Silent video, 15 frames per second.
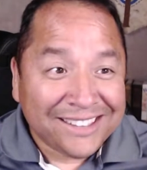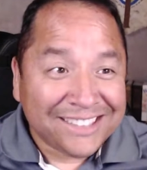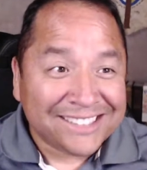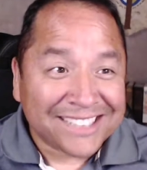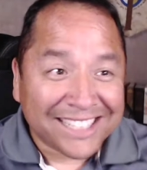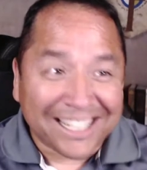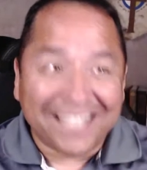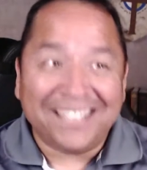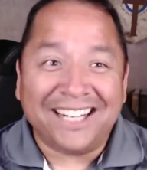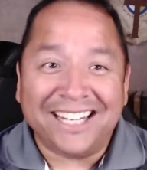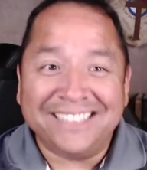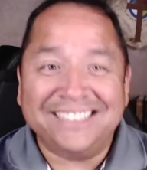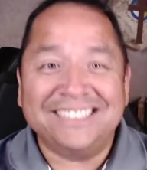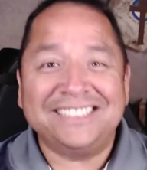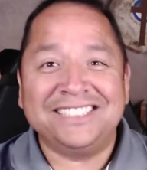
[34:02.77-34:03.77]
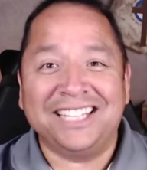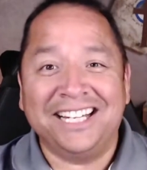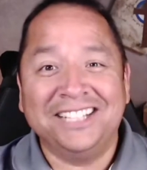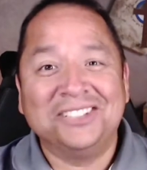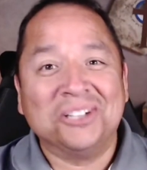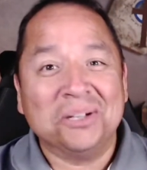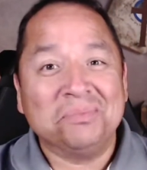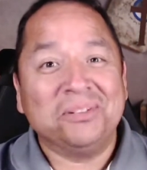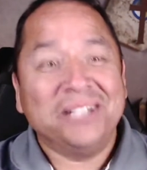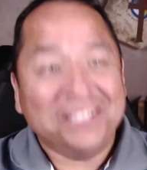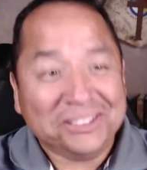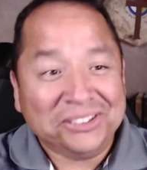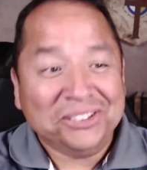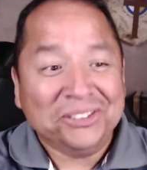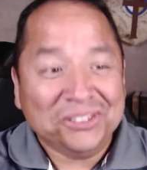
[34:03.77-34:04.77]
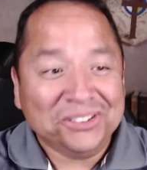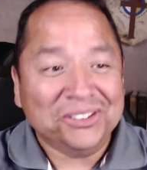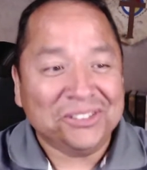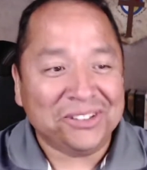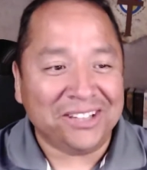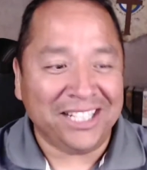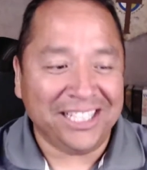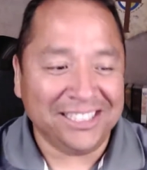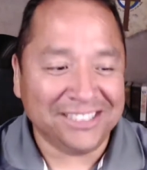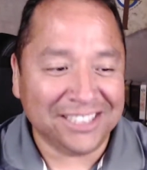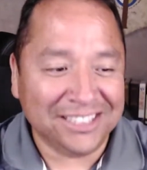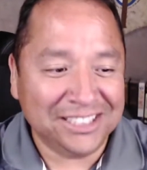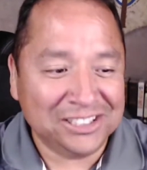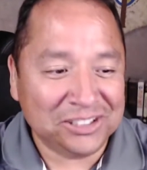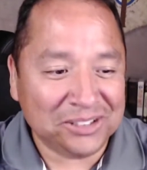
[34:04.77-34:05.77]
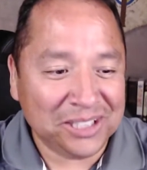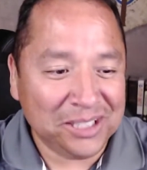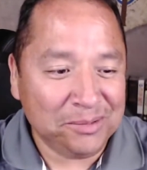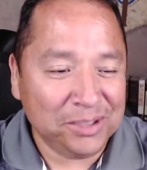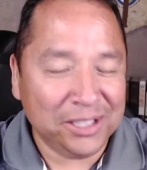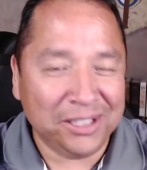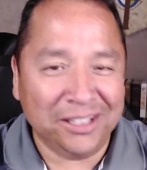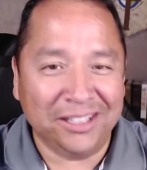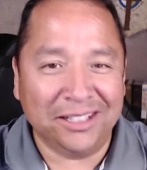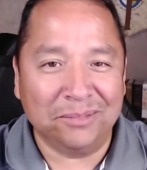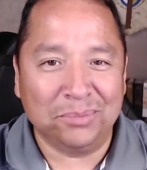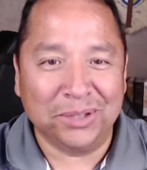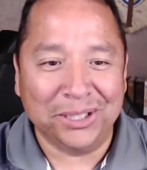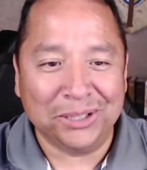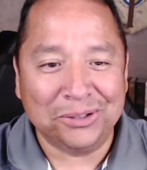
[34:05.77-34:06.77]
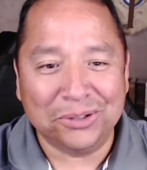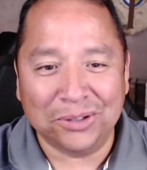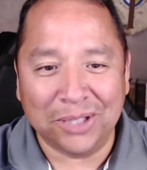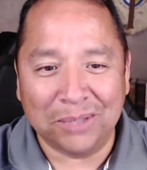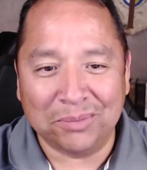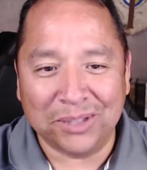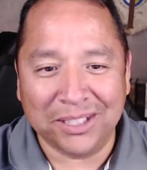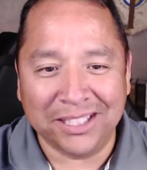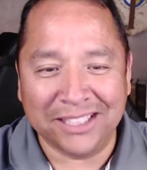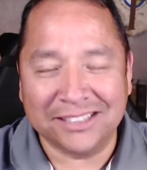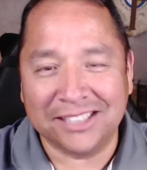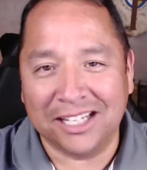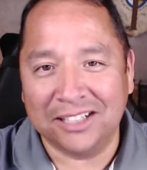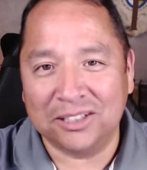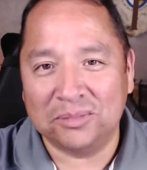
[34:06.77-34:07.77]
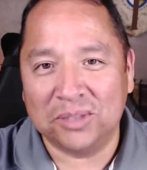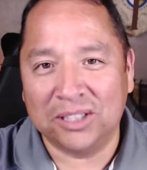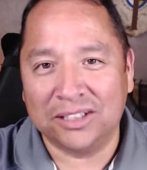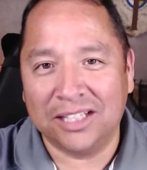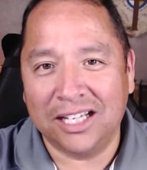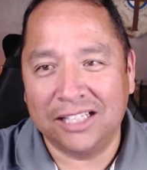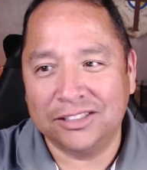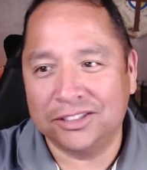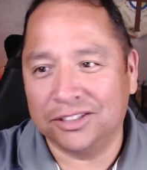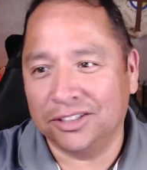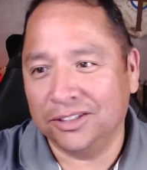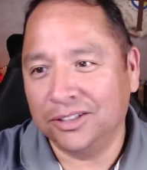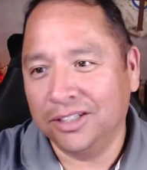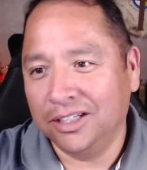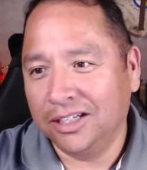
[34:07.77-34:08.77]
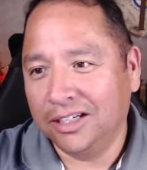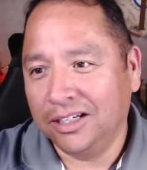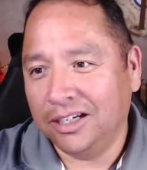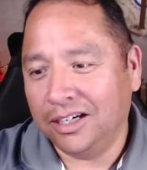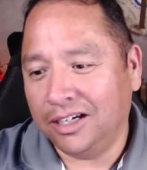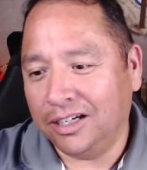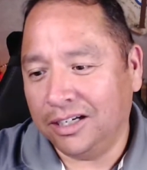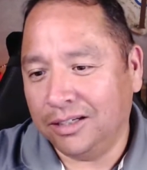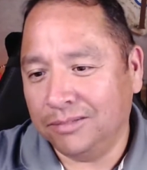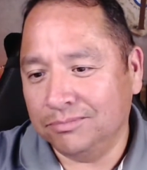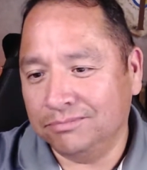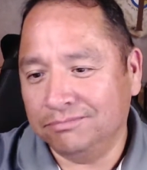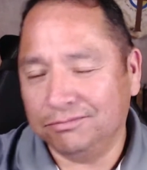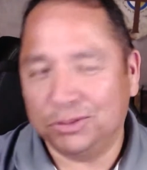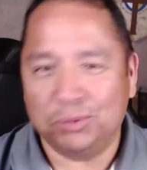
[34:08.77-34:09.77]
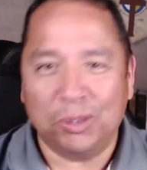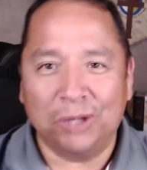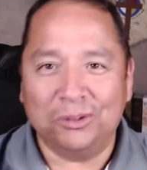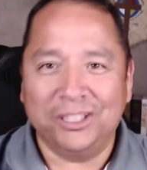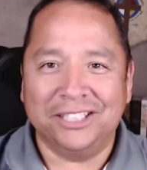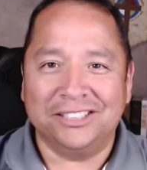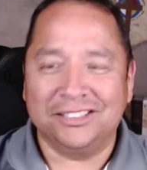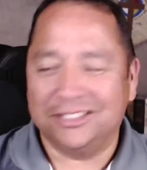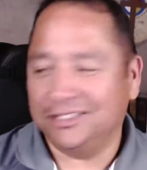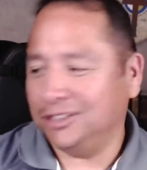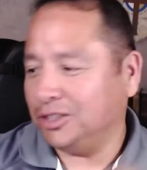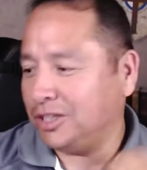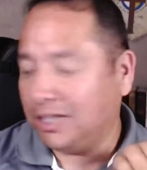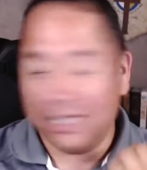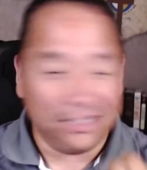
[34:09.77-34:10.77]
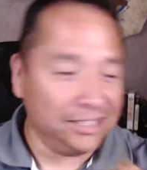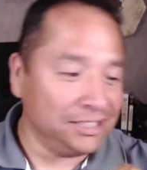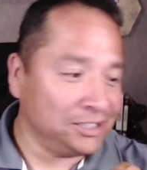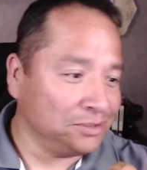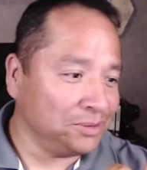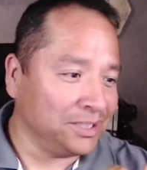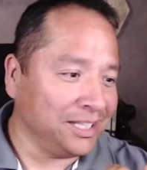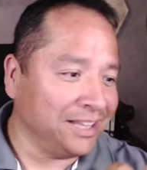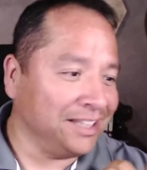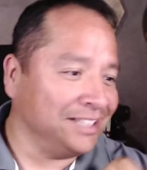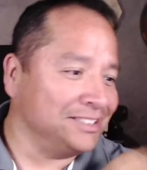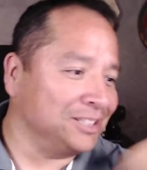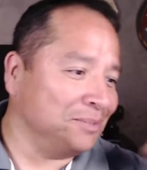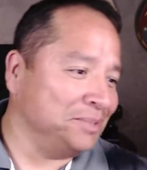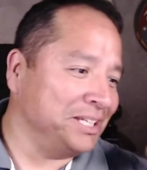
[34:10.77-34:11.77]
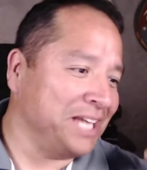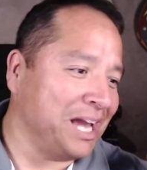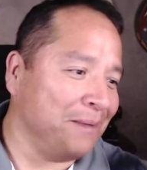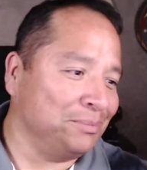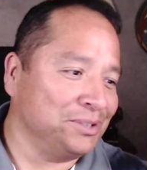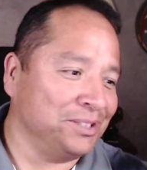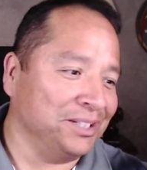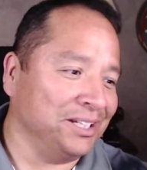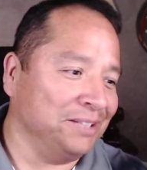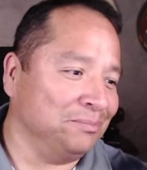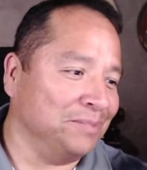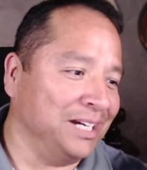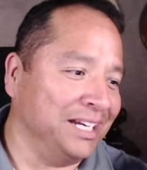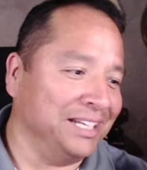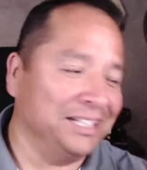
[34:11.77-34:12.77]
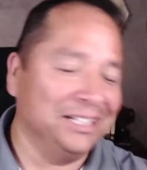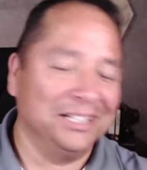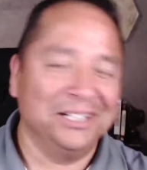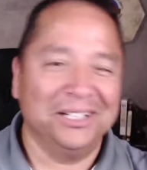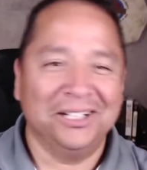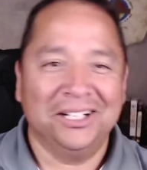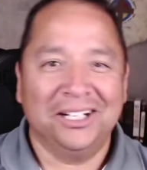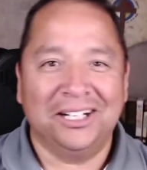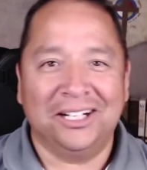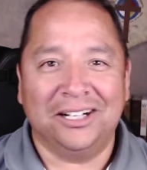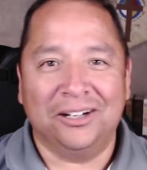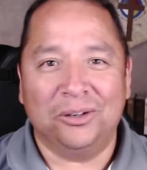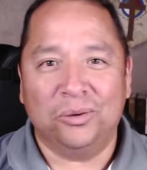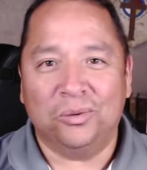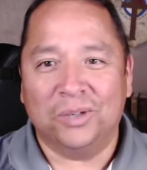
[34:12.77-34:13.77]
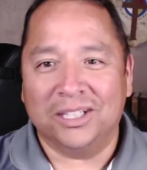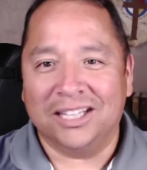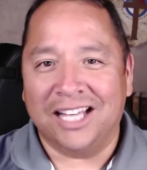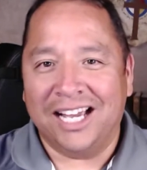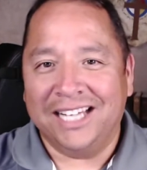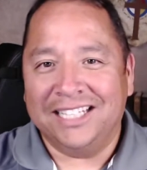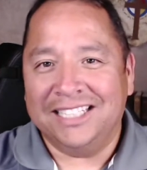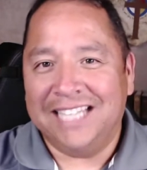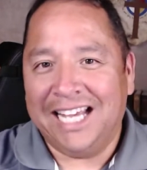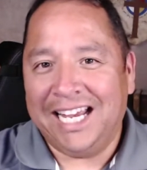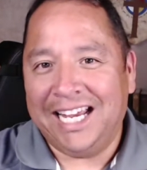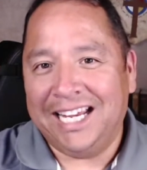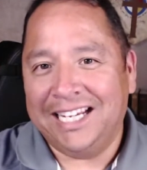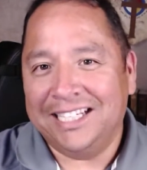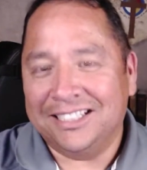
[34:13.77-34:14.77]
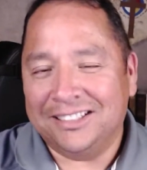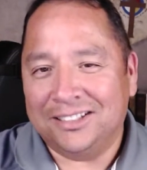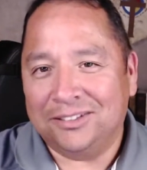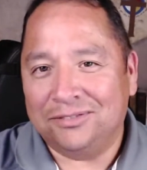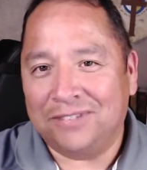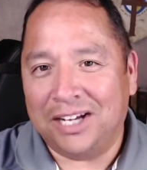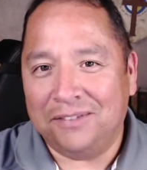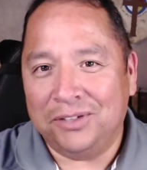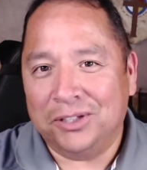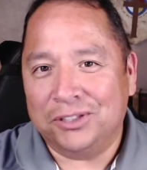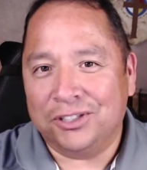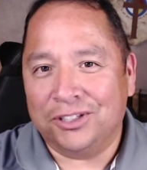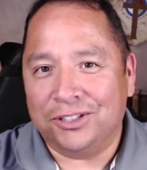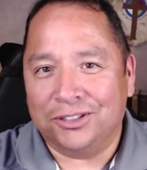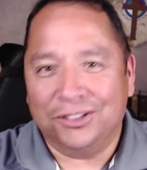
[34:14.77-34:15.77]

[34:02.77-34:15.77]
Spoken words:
Like I incorporated 2 new things on the stream here, and I'm pretty cool. I'm pretty excited about that. So small wins. This is one of the things I'll be capturing in my 1 line a day 5-year journal